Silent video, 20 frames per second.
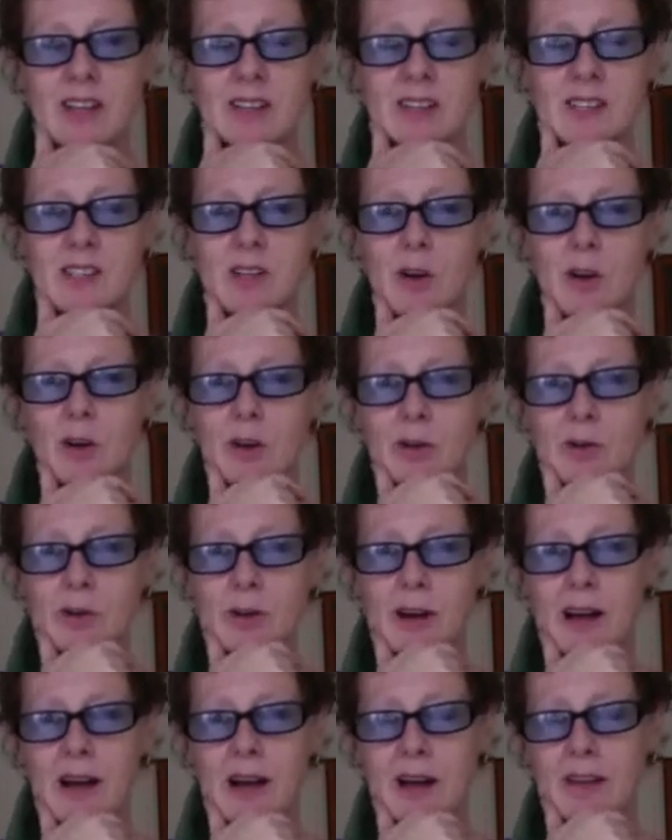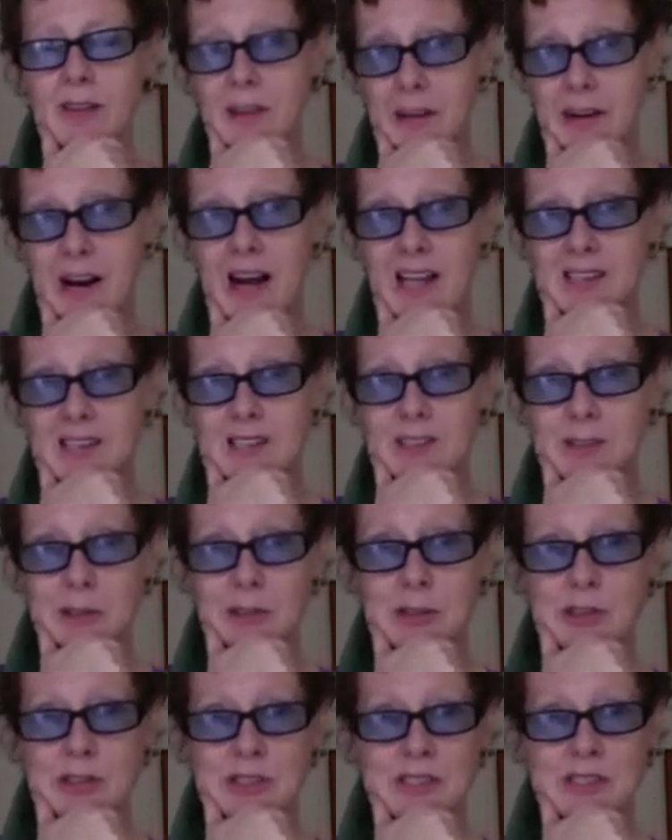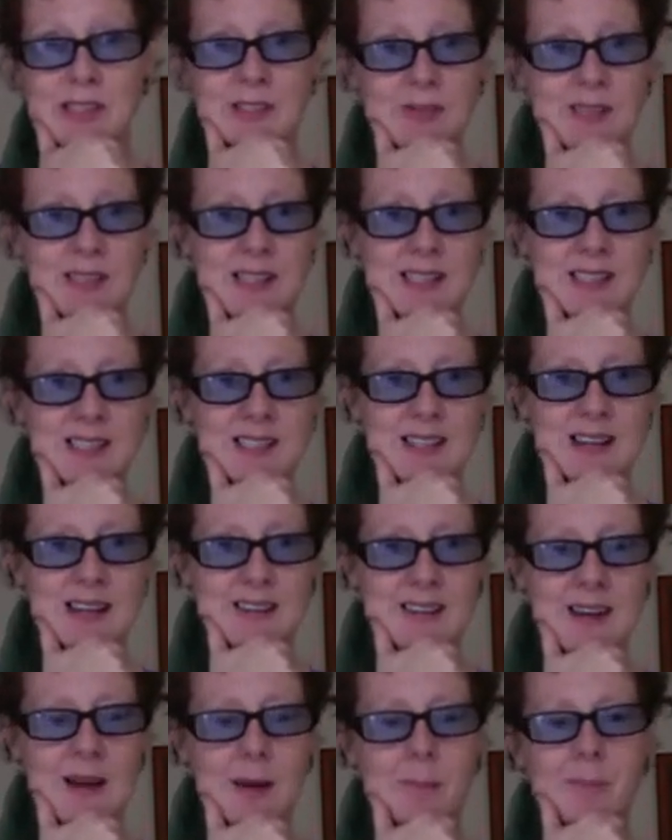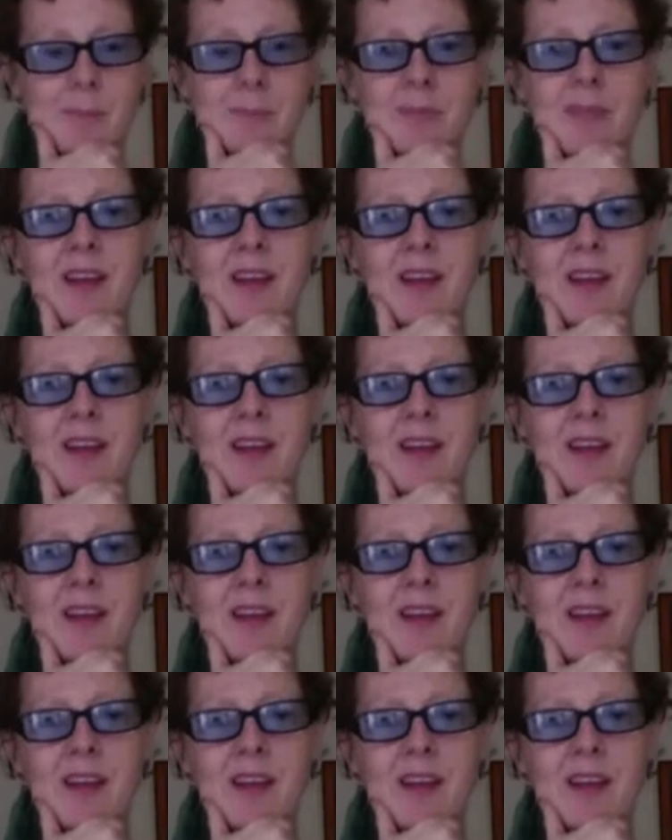So there are solutions for things like that.